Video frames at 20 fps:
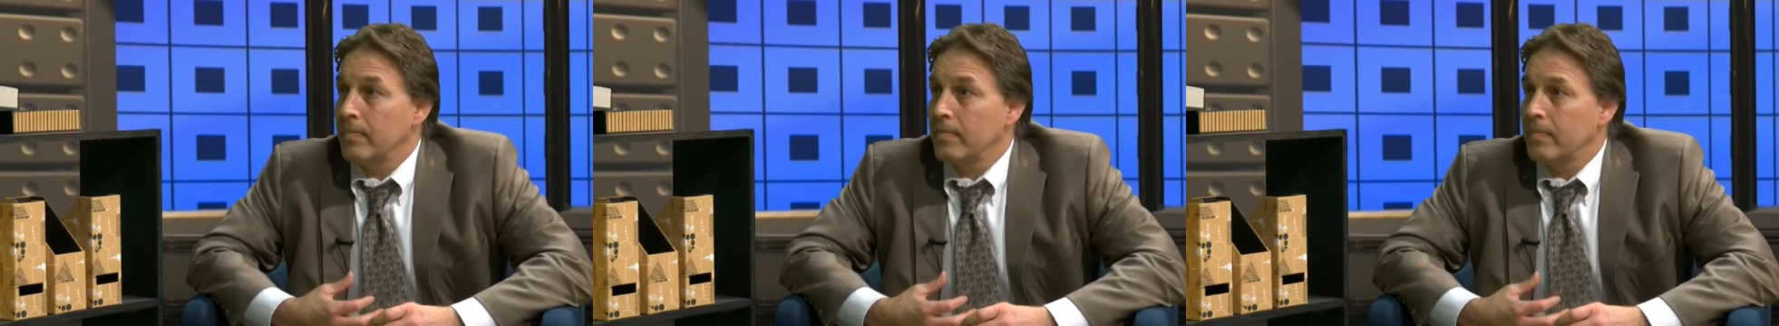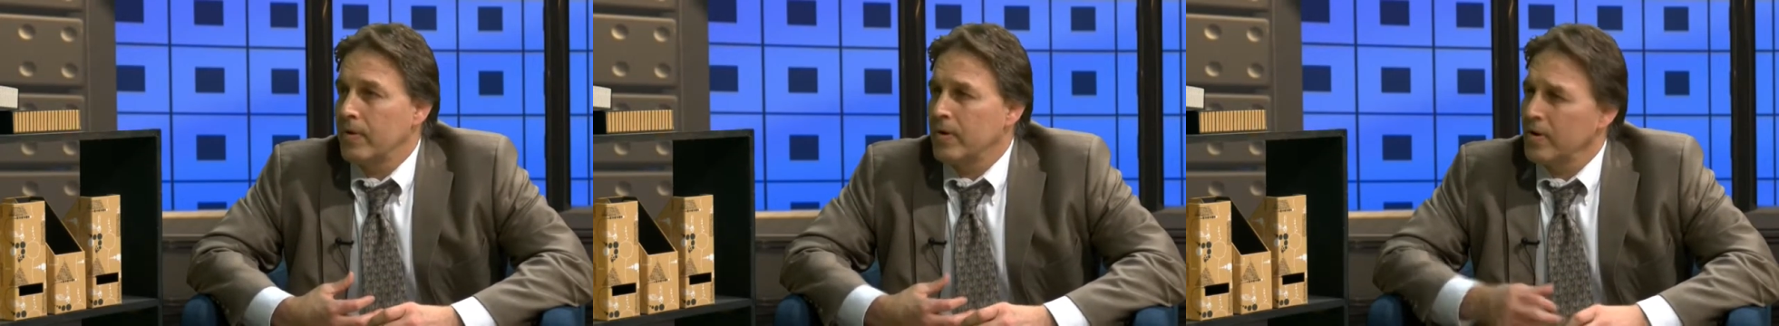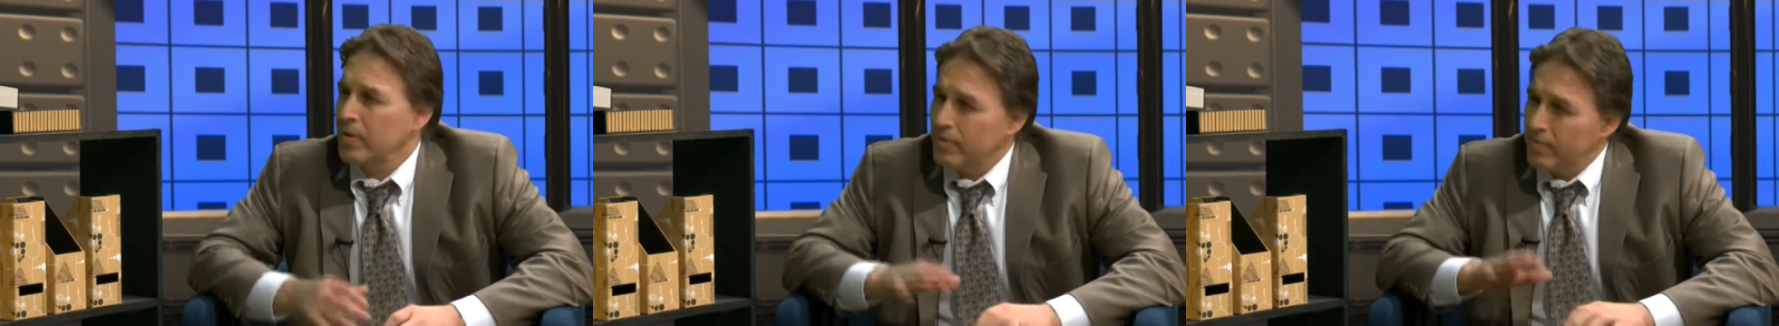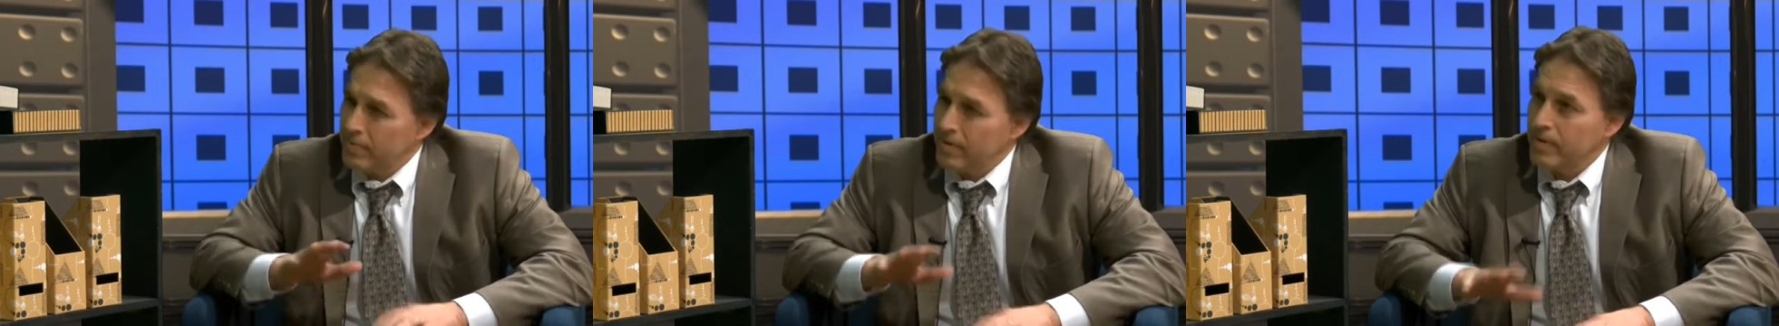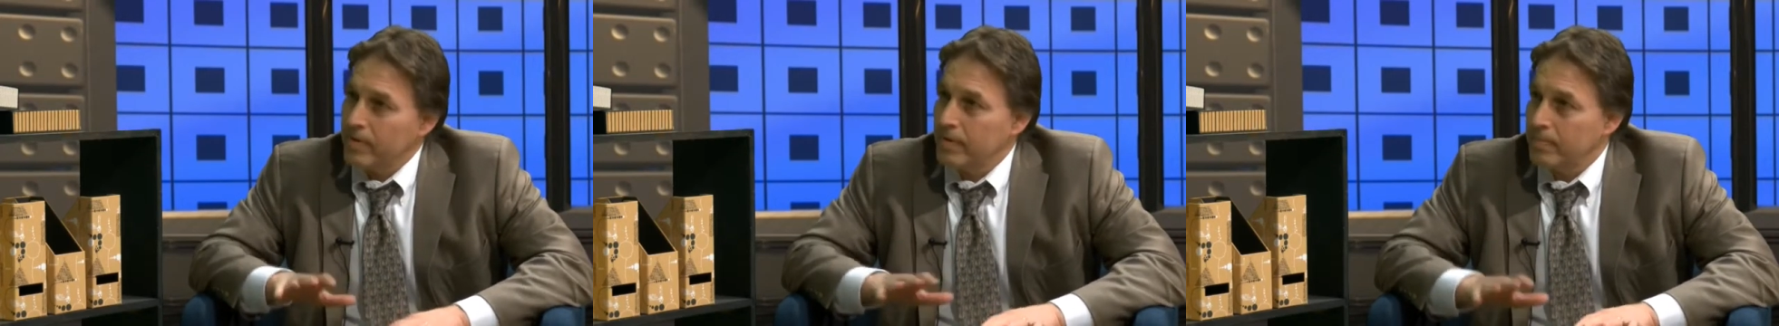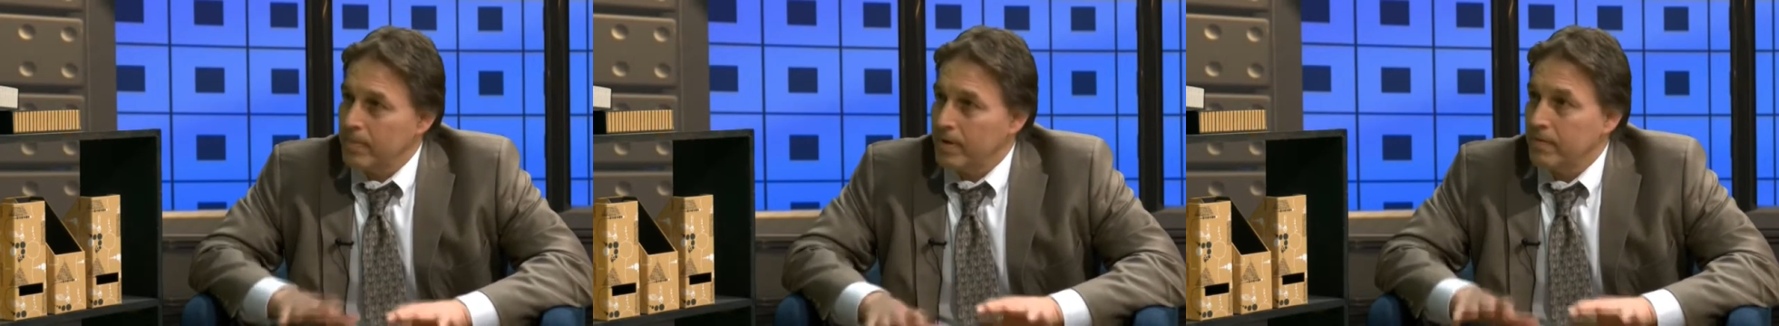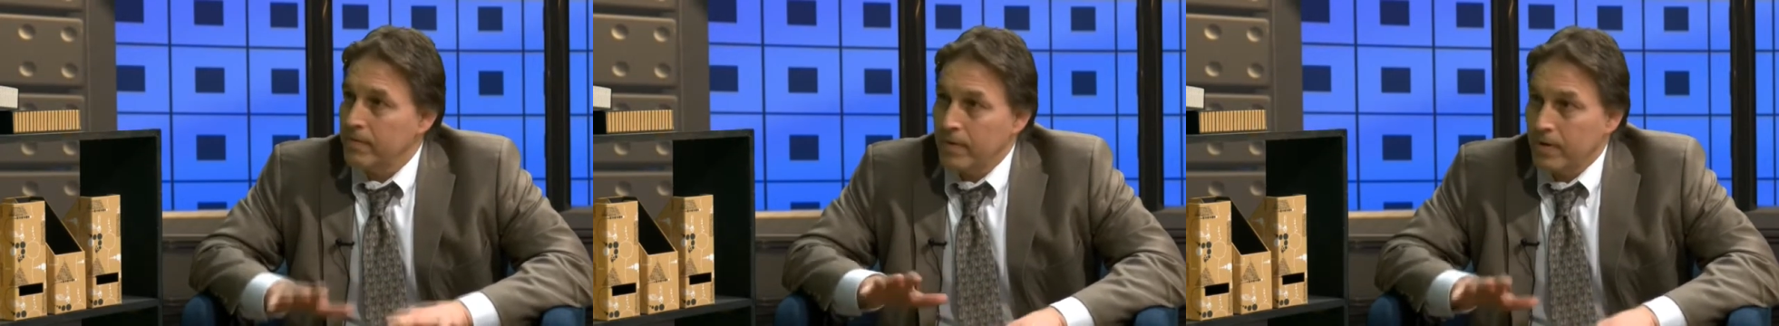but you'd
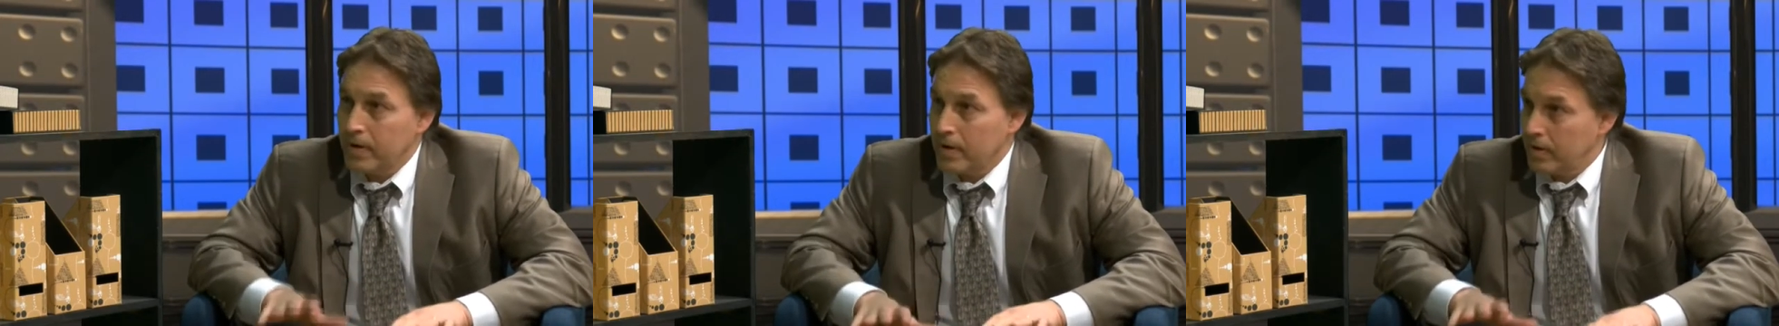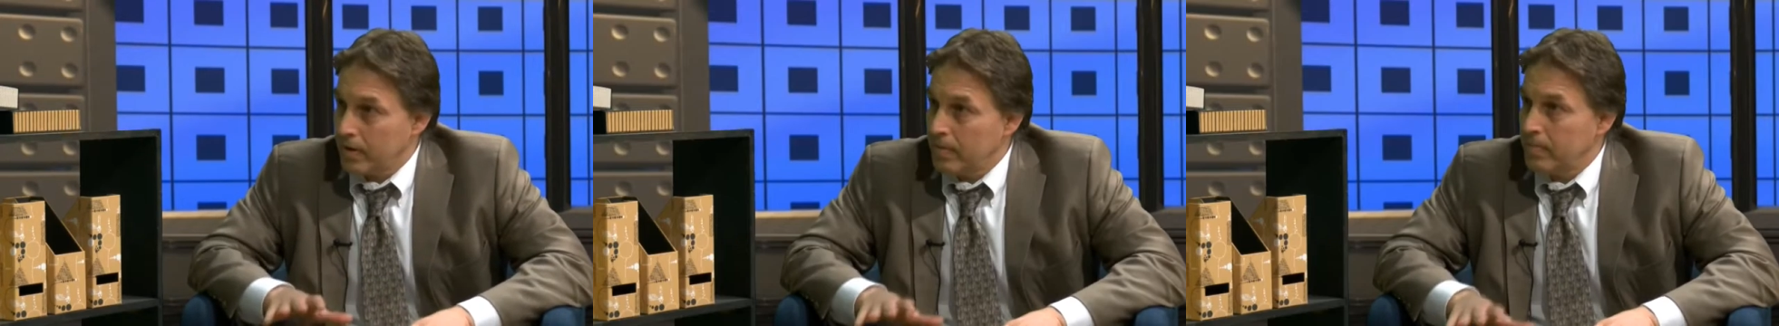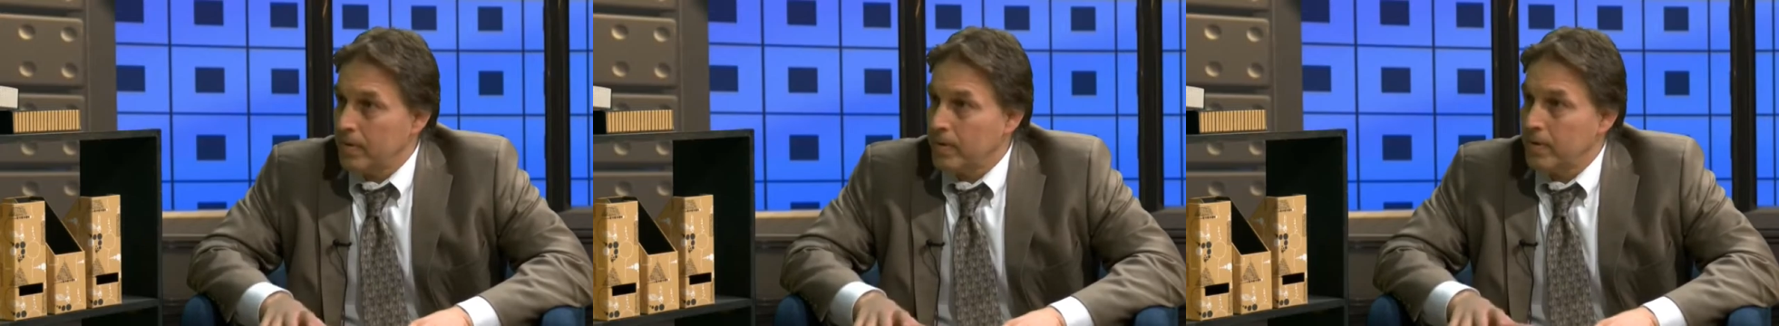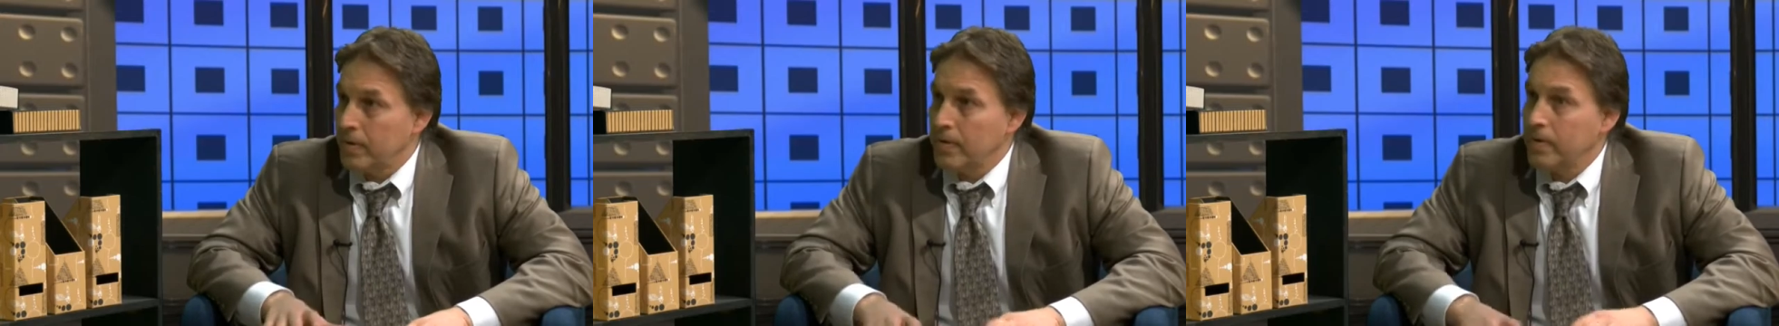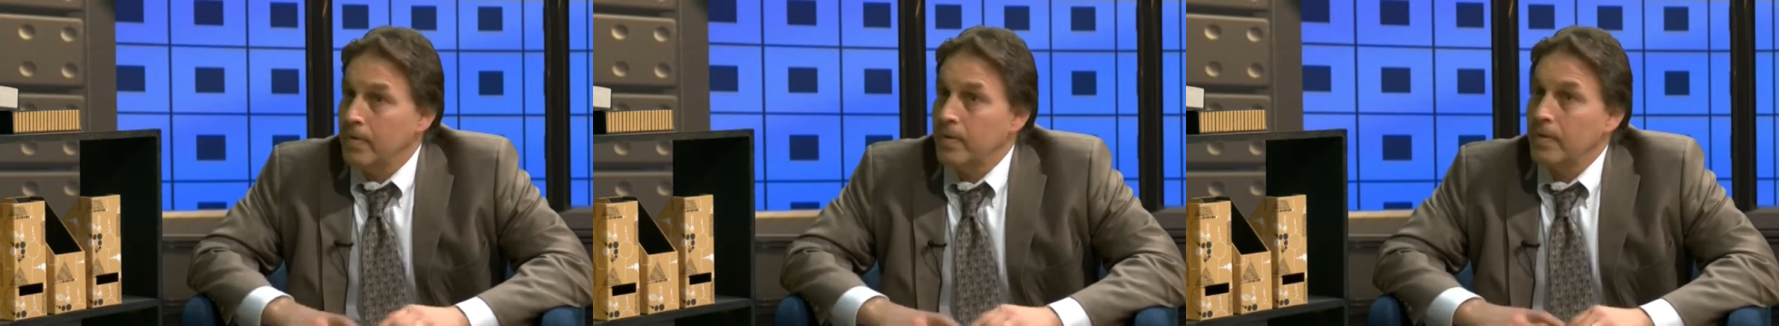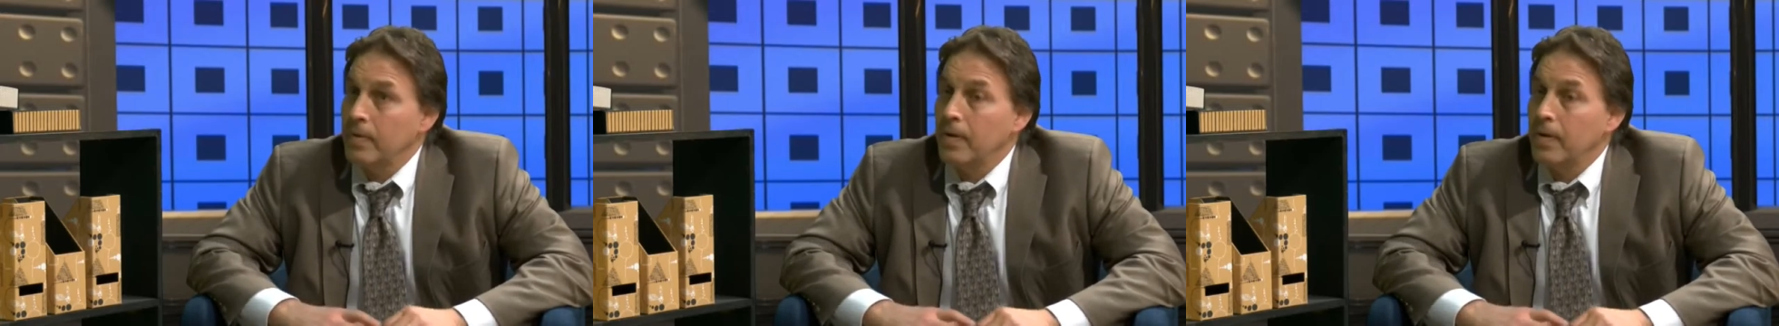be very limited.